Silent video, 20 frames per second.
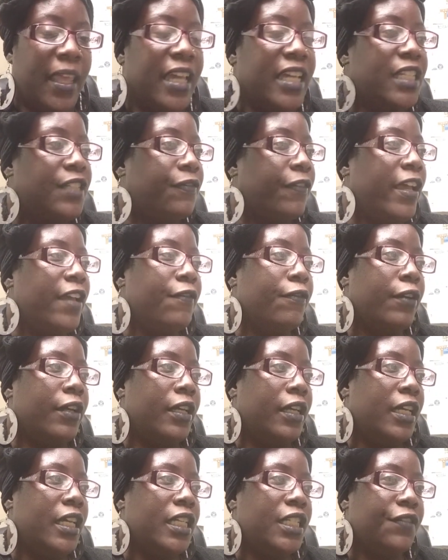His
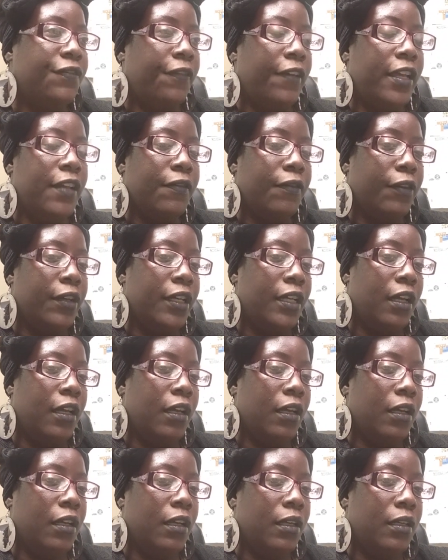favorite
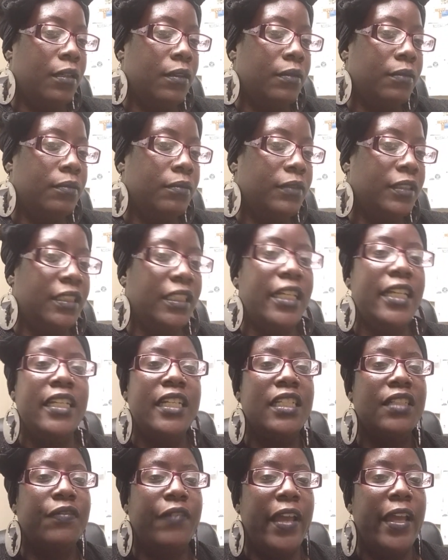
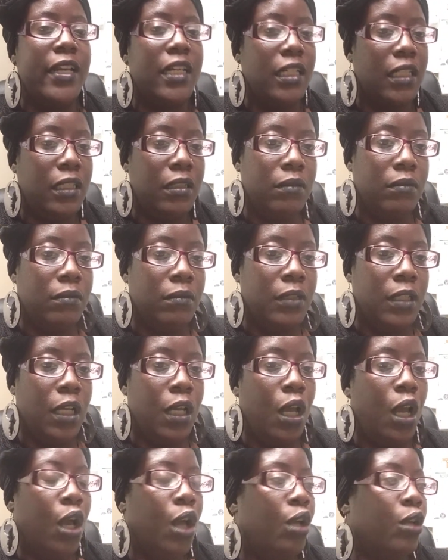sin is vanity.
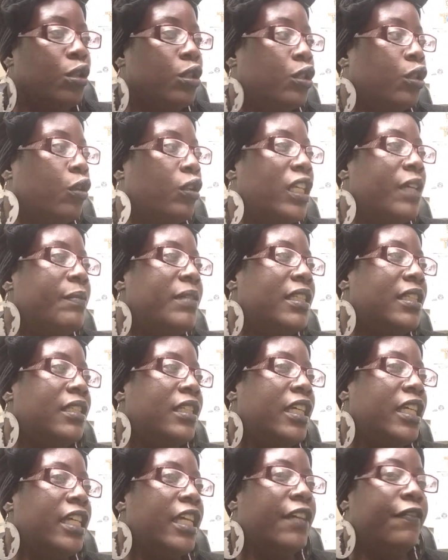So let me
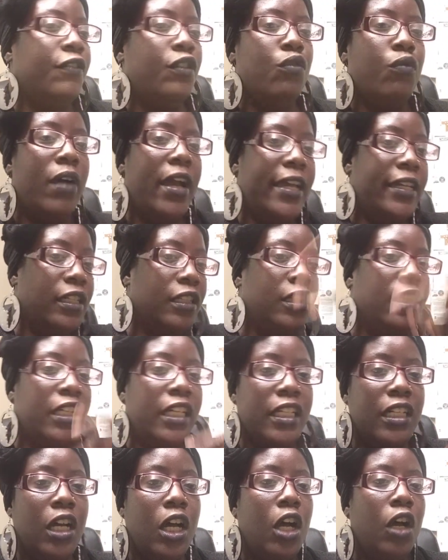see if you ain't
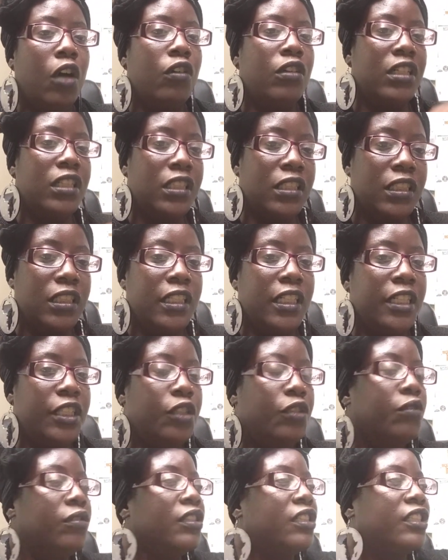looking all good,
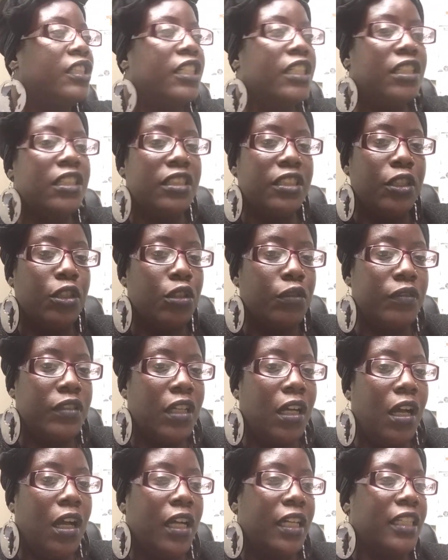you'll still serve
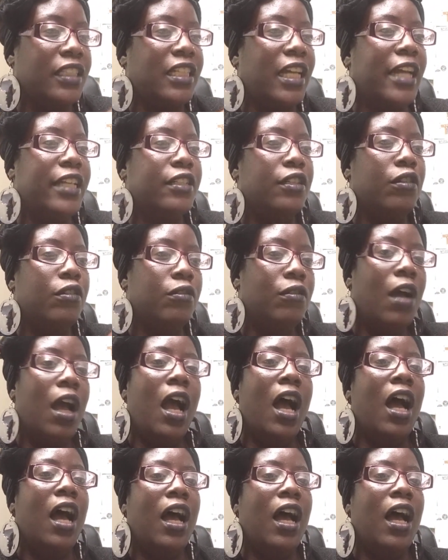God, because I know